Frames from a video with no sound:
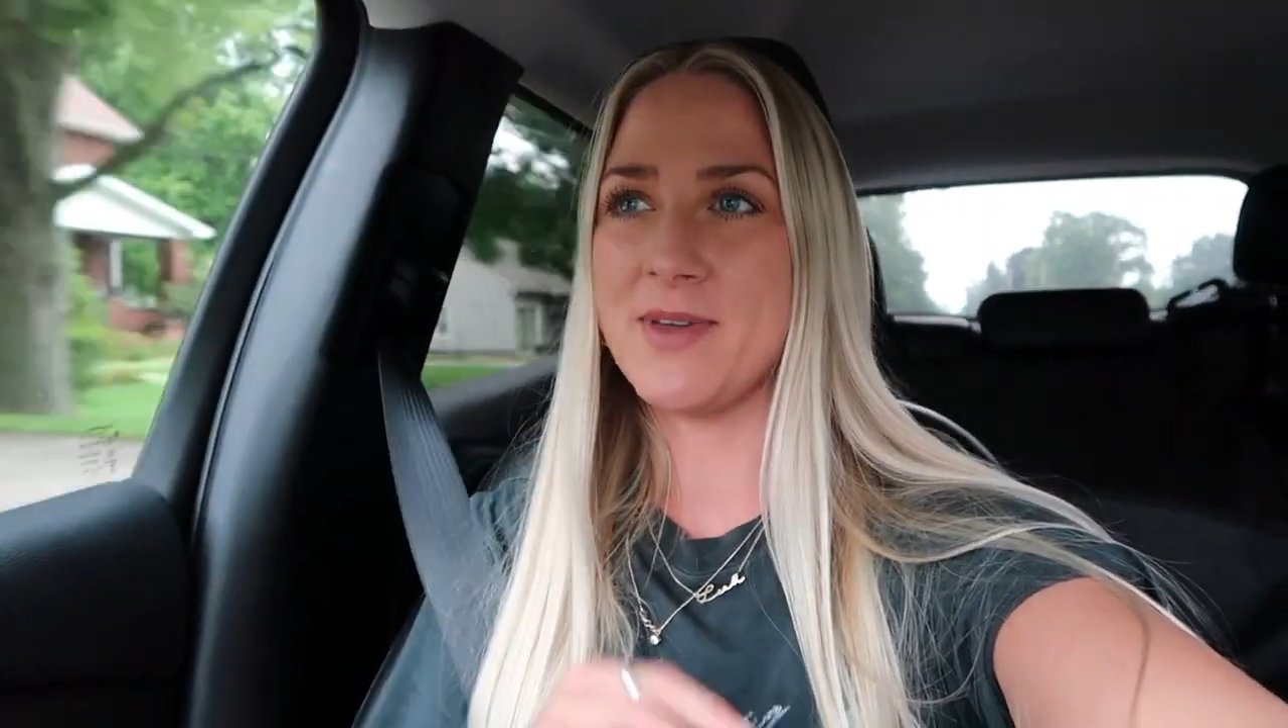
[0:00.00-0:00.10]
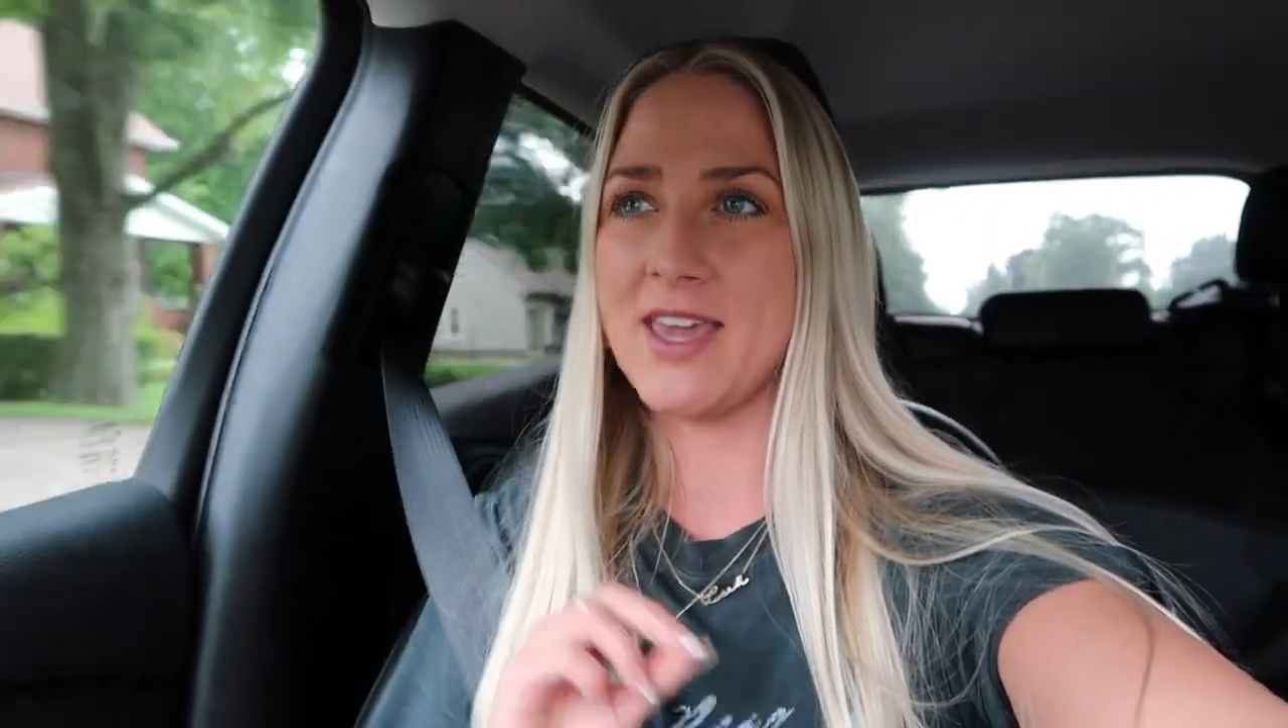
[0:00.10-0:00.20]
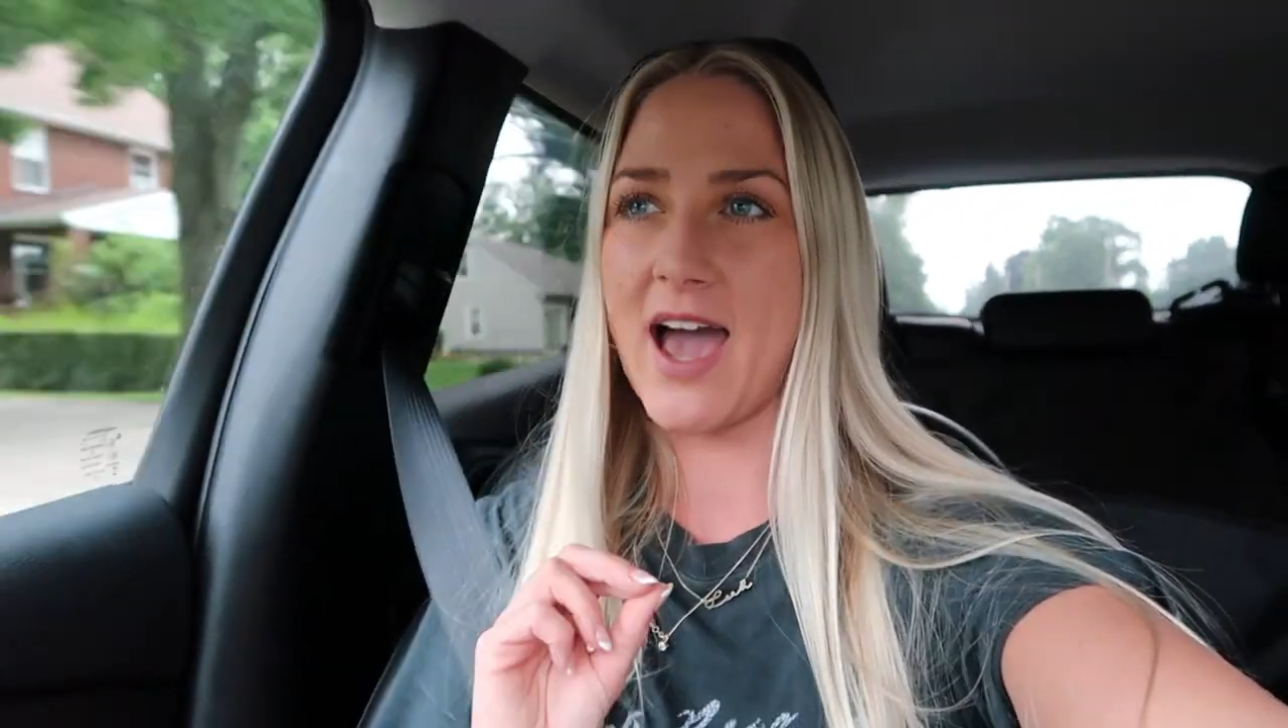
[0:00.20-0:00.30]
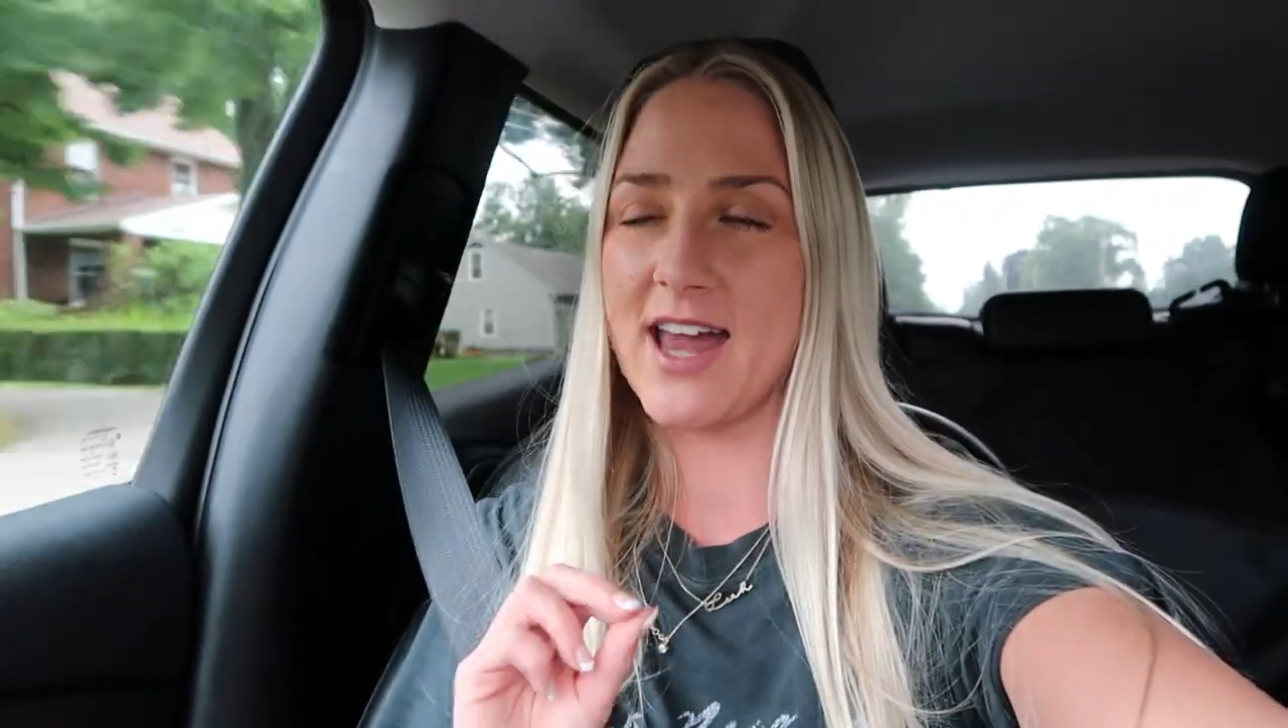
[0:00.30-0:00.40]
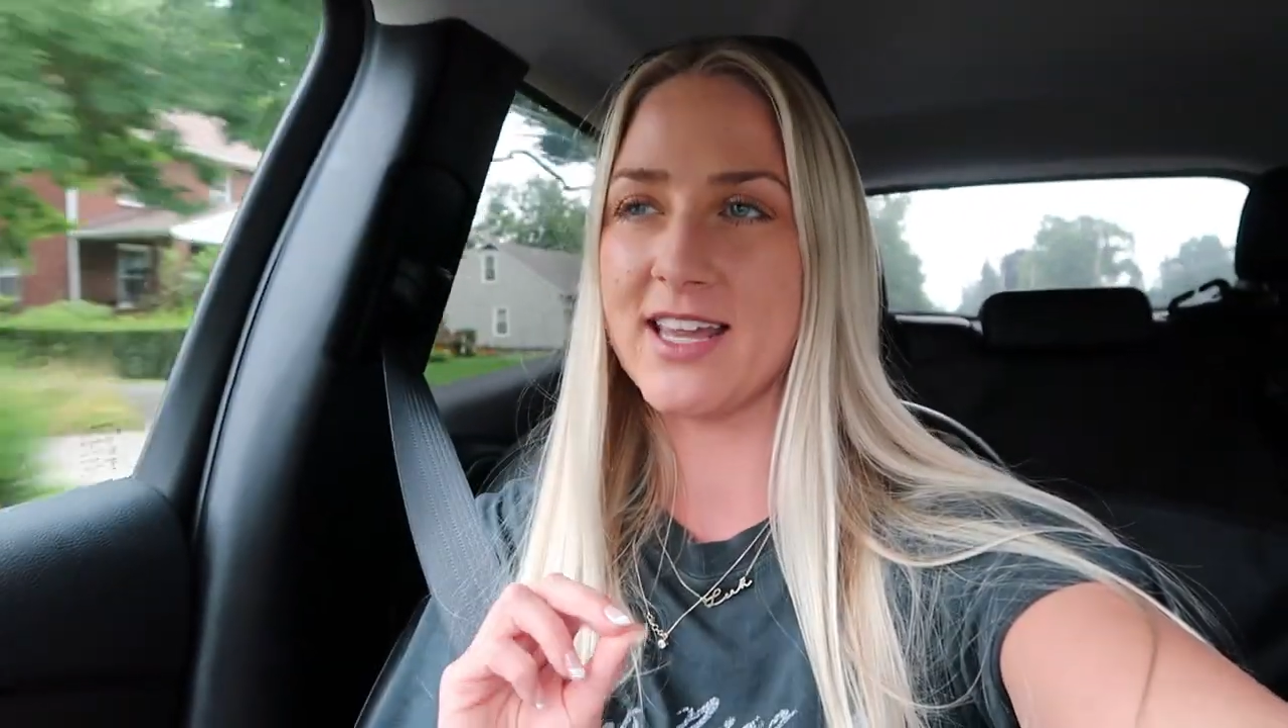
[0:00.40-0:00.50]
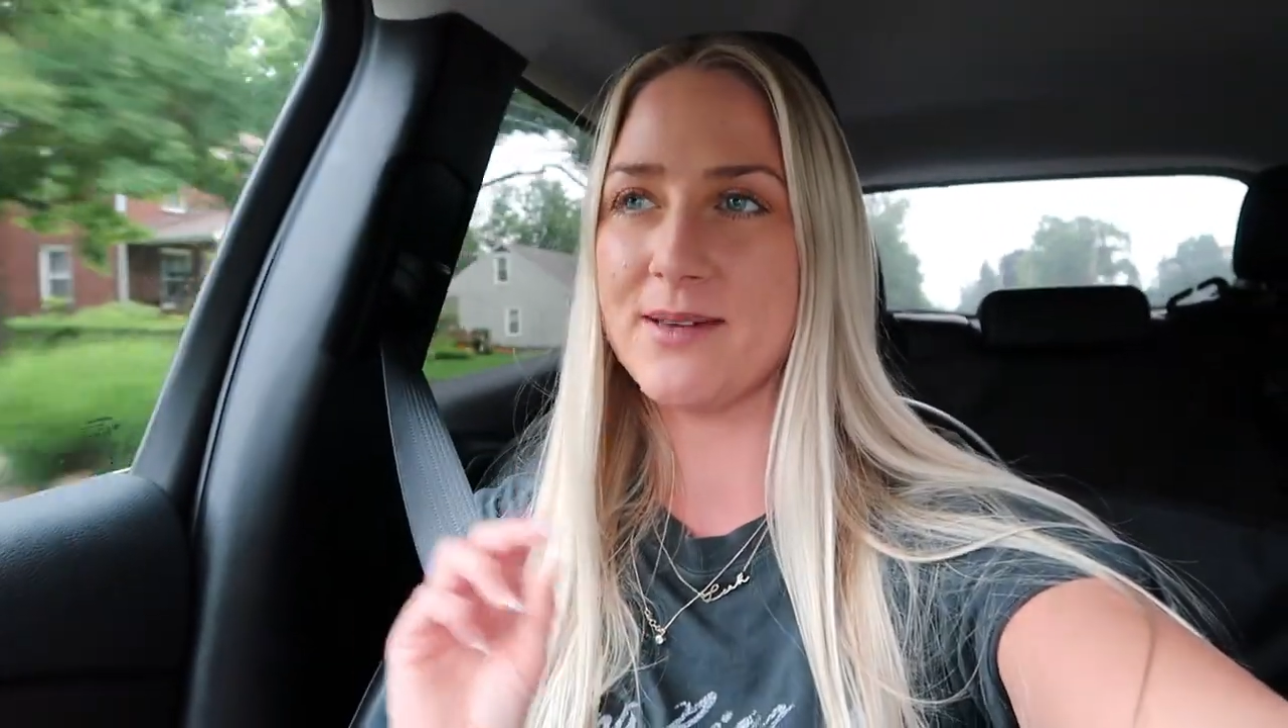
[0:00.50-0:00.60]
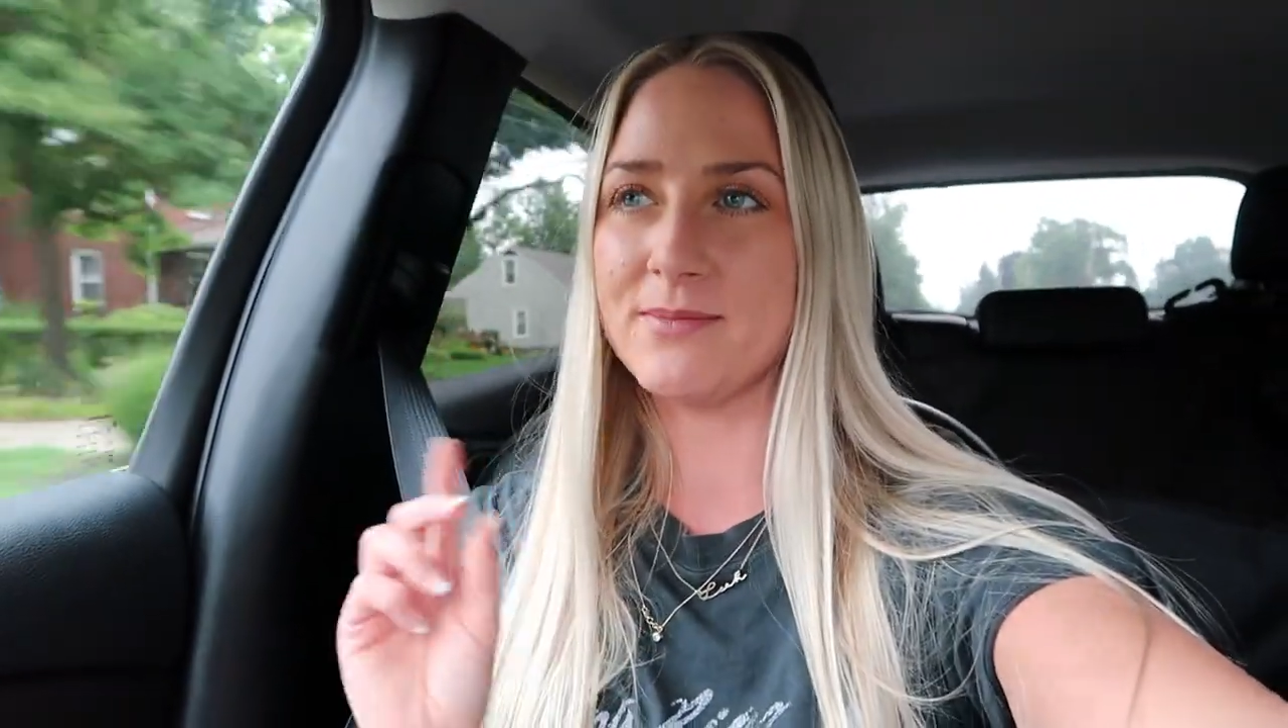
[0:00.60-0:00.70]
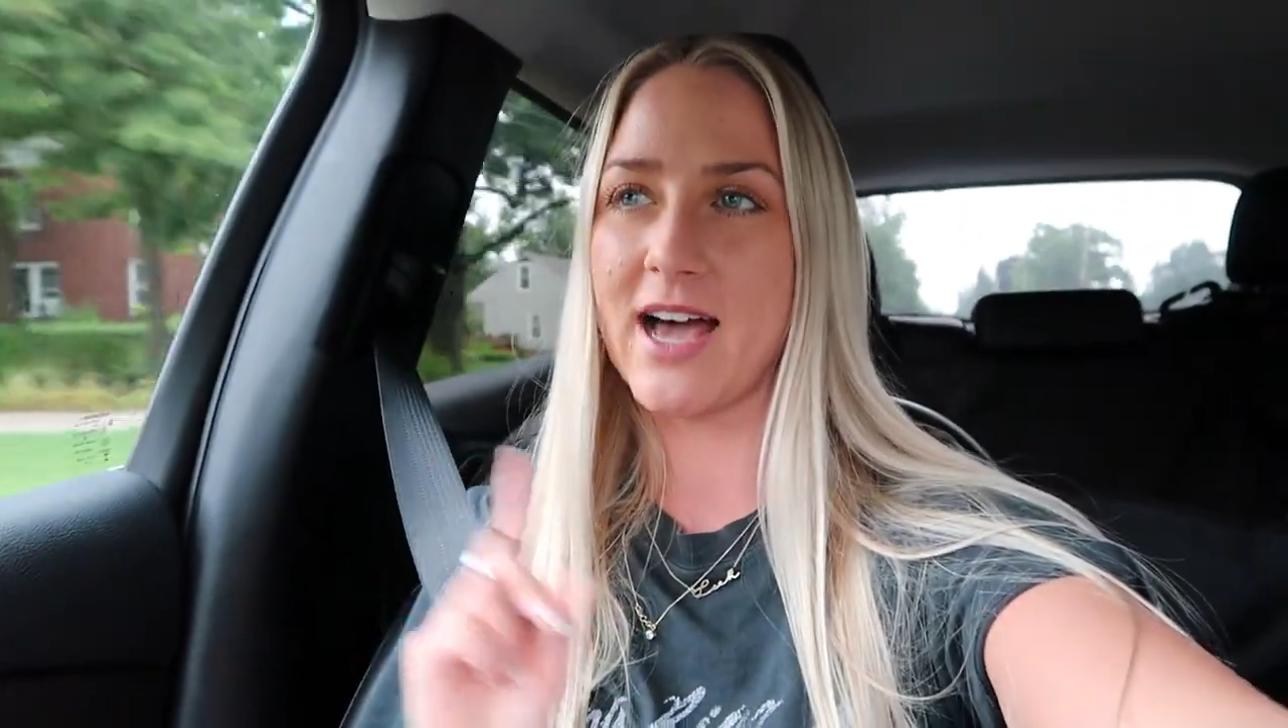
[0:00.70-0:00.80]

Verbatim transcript: He had a game